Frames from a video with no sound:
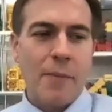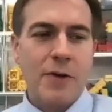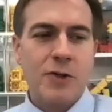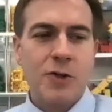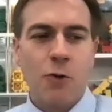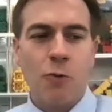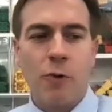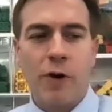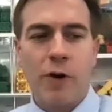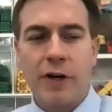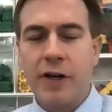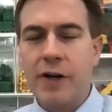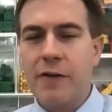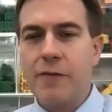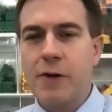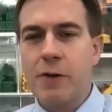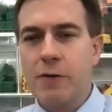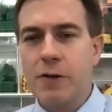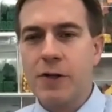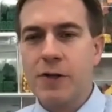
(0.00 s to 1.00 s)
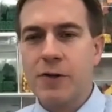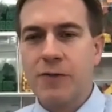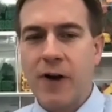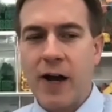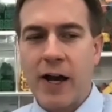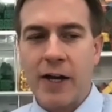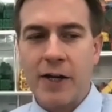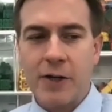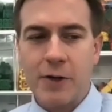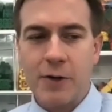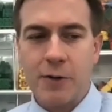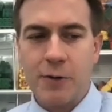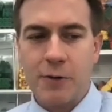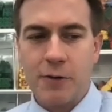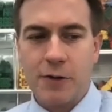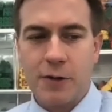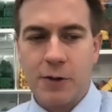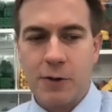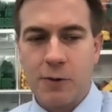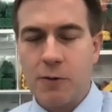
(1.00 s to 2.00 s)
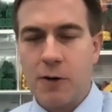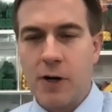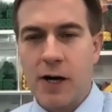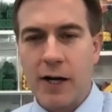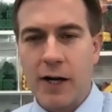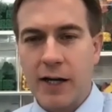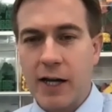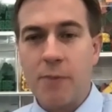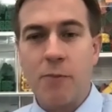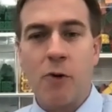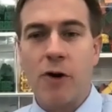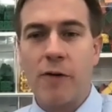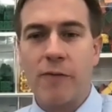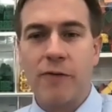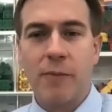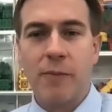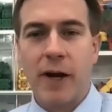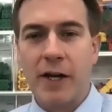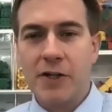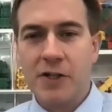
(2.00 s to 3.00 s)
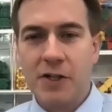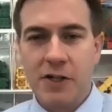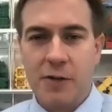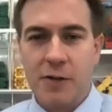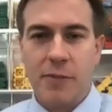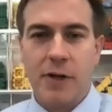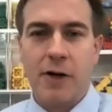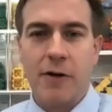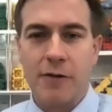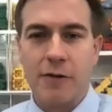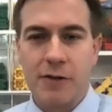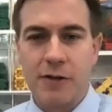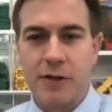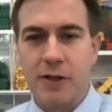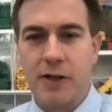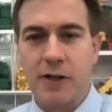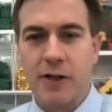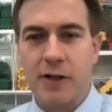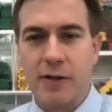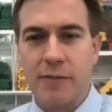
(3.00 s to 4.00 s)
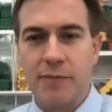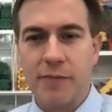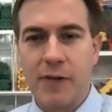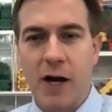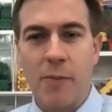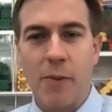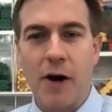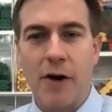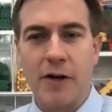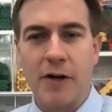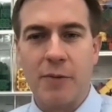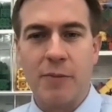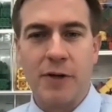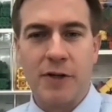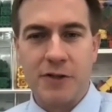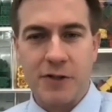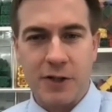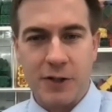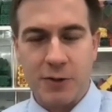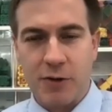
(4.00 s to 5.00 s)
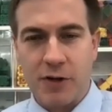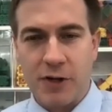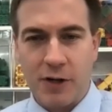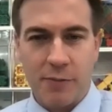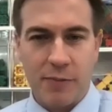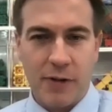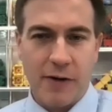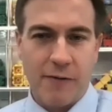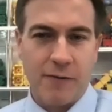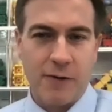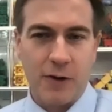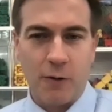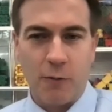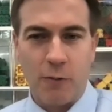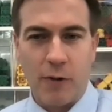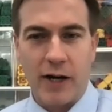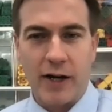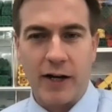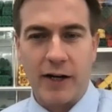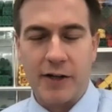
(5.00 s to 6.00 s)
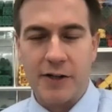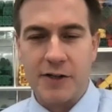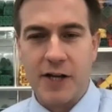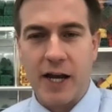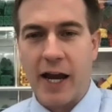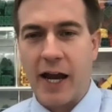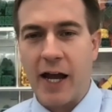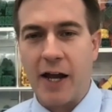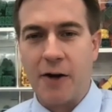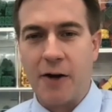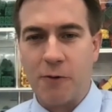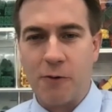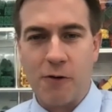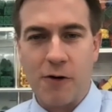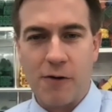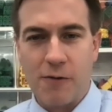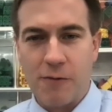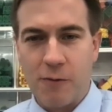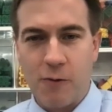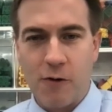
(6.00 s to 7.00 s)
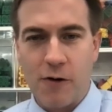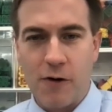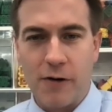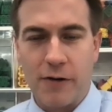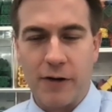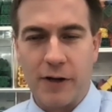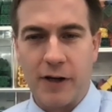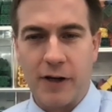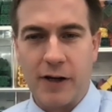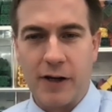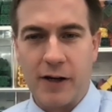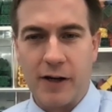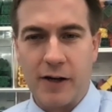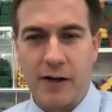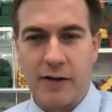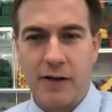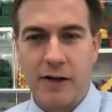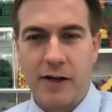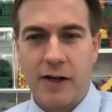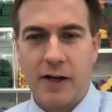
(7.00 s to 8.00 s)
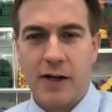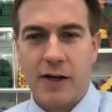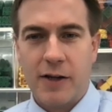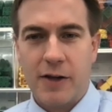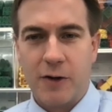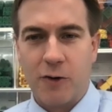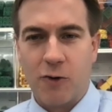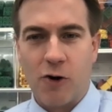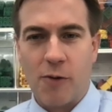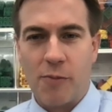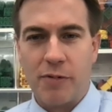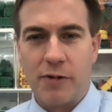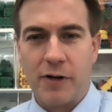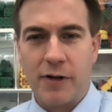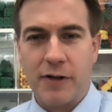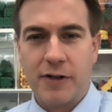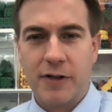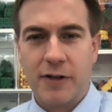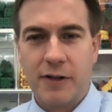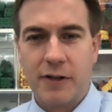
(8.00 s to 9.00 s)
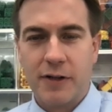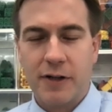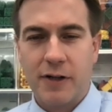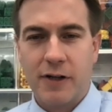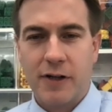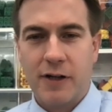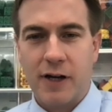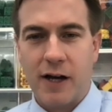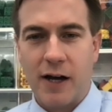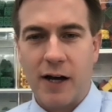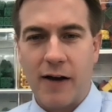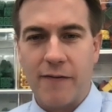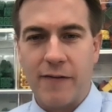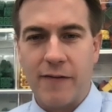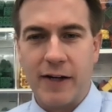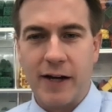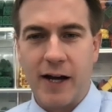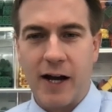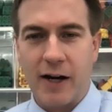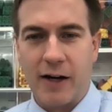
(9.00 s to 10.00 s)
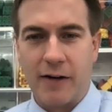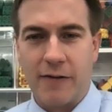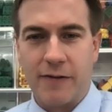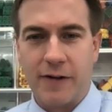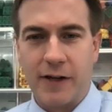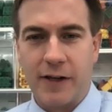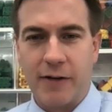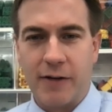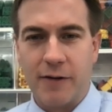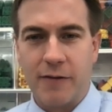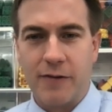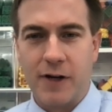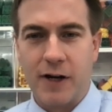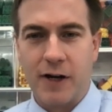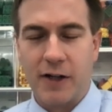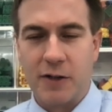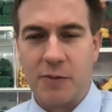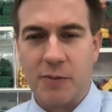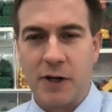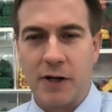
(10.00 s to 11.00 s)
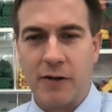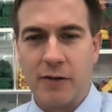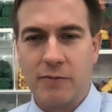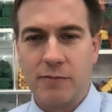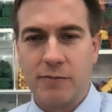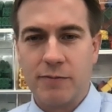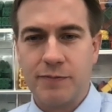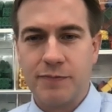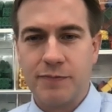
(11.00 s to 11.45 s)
So where can viewers find you to get more information about your business, whether it be for the weddings and or for the corporate videography that we've talked about?